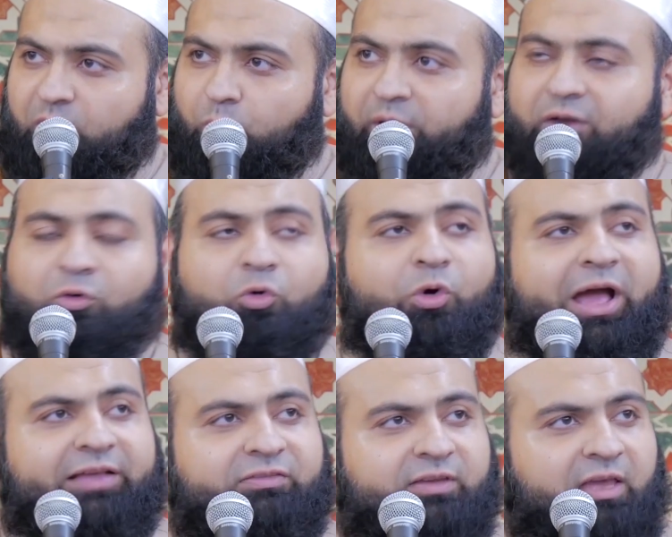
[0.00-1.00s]
the one who
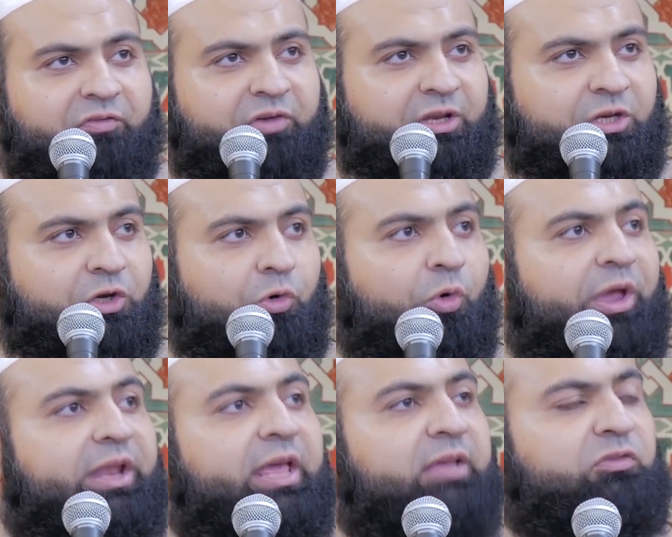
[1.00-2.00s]
has given you
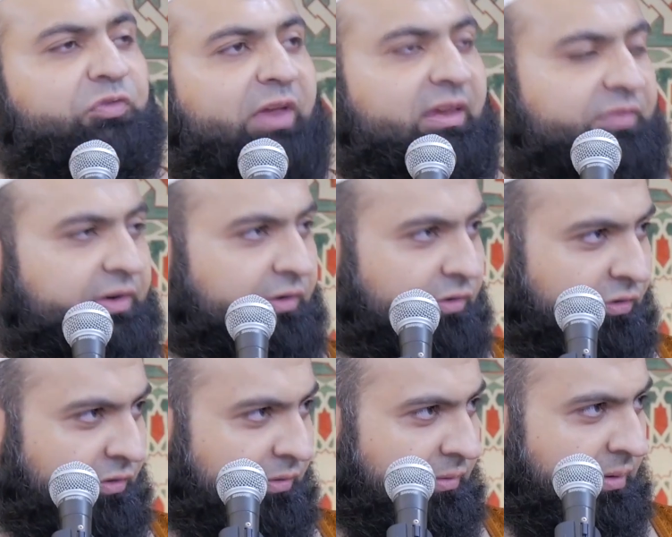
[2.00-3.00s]
in his
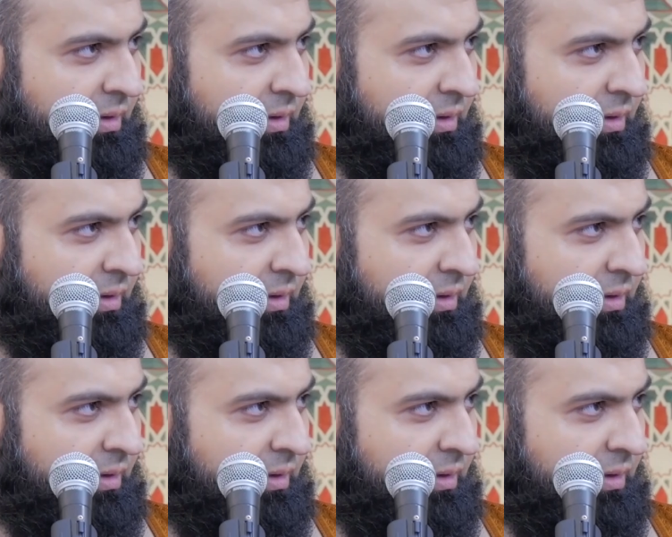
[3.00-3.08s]
favors.